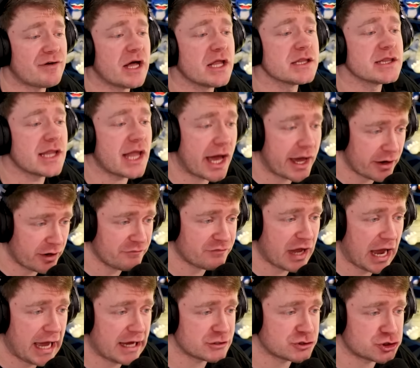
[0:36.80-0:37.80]
a lot of
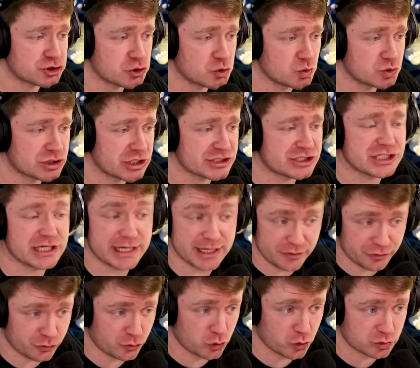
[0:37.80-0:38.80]
kaijus to
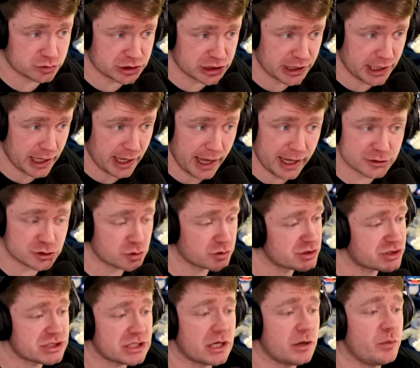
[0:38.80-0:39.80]
get through today. As you
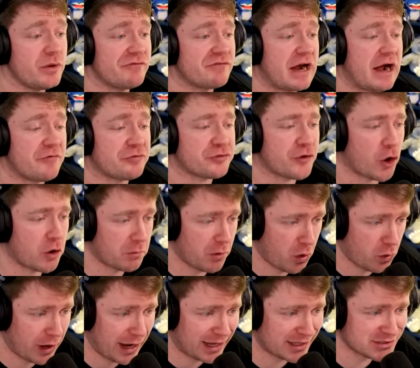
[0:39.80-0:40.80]
can see, we've got
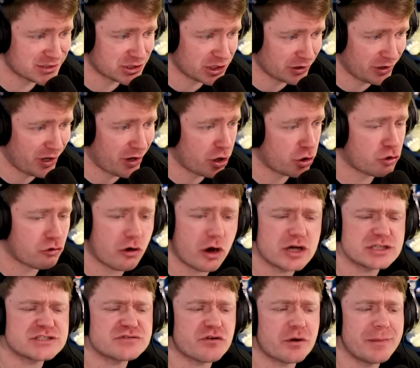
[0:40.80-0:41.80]
Thermo Godzilla.
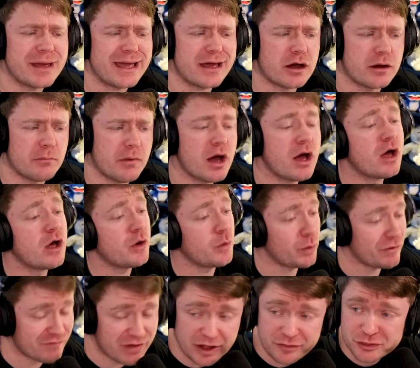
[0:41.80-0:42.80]
Across from him,
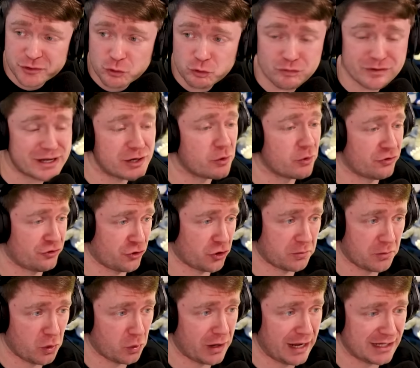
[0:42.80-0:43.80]
we've got the real
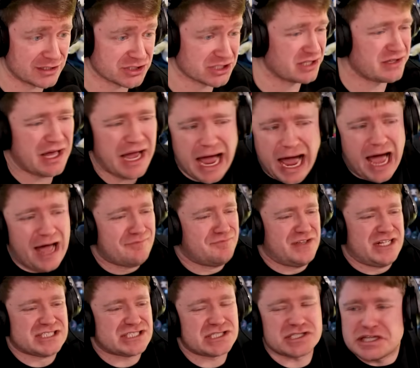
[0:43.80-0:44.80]
Thermo Godzilla.
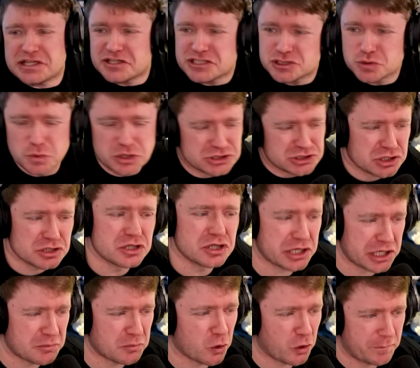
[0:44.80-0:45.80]
Obviously, this one's
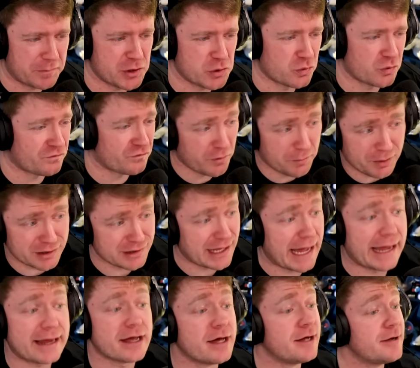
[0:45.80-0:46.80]
looking more beautiful, but
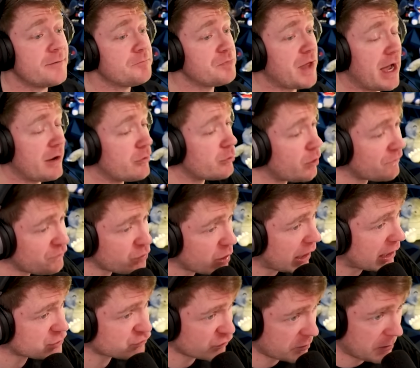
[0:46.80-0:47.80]
like, I don't know if you
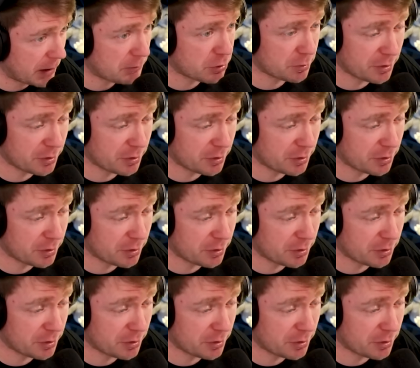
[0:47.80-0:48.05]
guys remember,